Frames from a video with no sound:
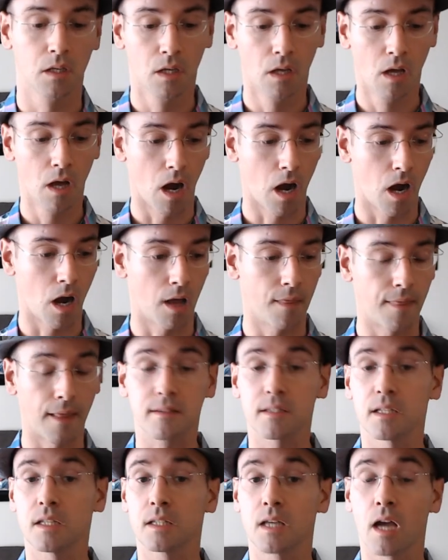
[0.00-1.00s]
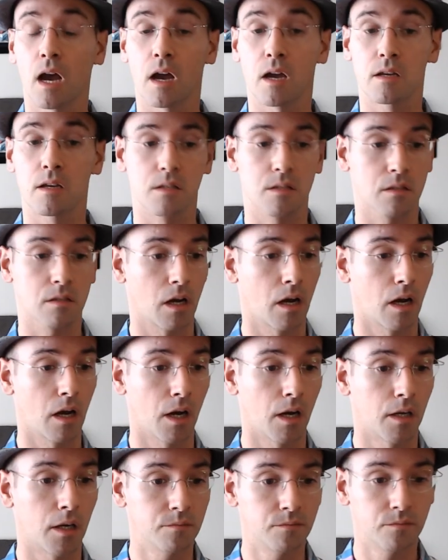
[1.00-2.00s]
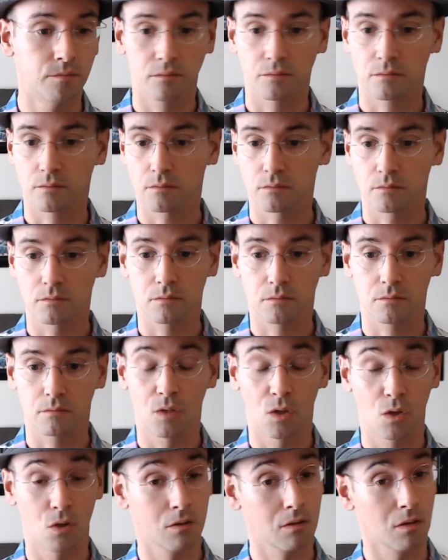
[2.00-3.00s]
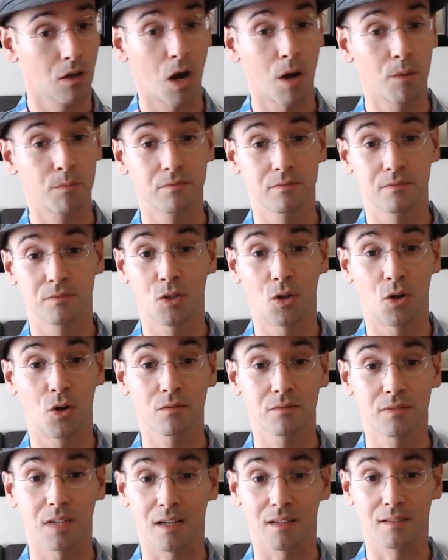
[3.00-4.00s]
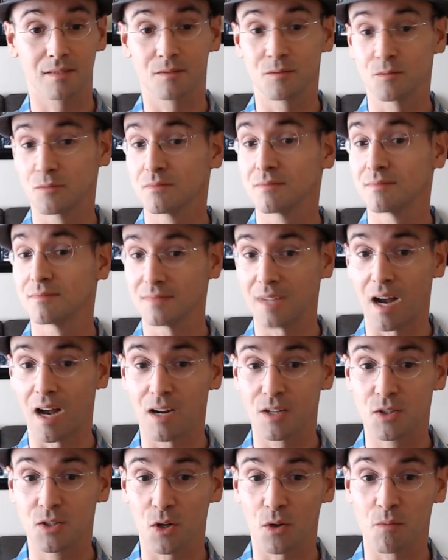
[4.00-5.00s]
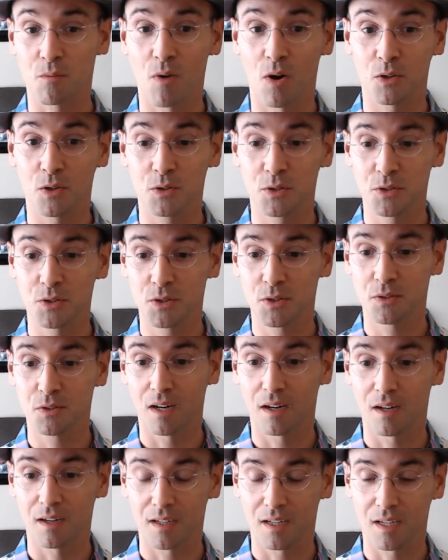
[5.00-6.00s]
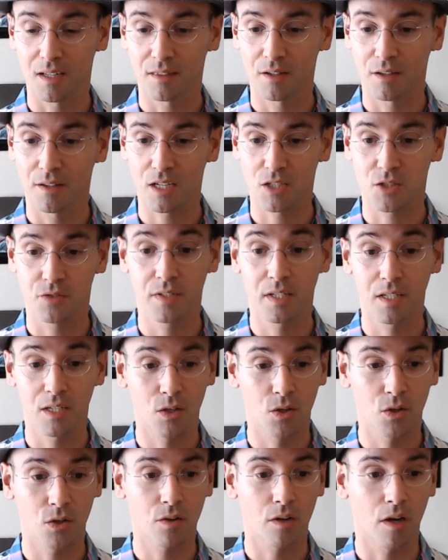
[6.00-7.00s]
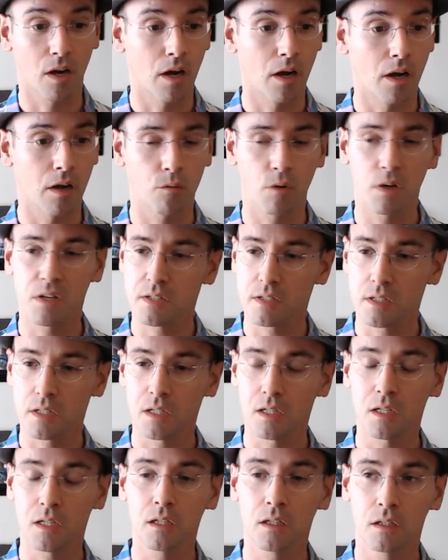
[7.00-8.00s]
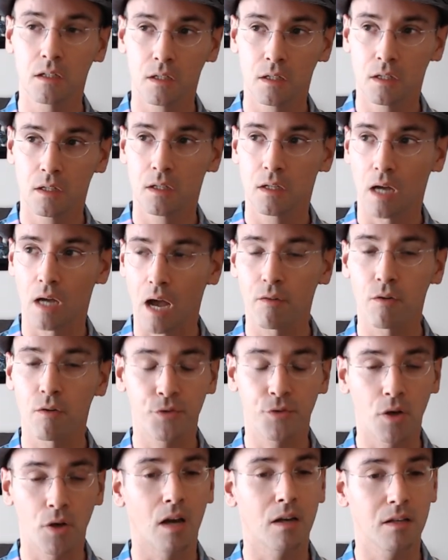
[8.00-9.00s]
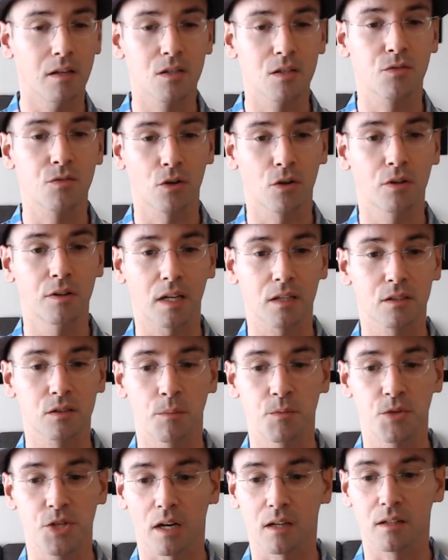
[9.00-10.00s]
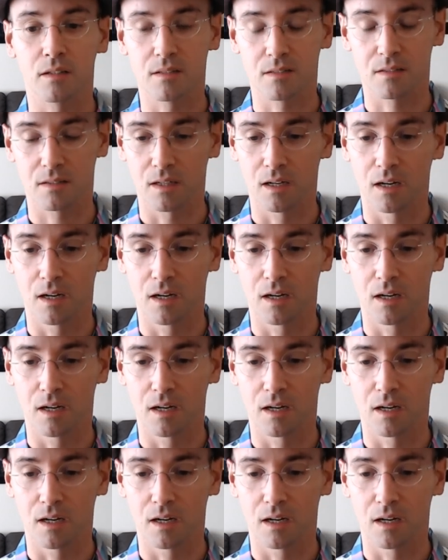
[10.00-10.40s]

That's it, guys. I'll talk more to you in the next video. We'll see. I have a few ideas for the next subjects.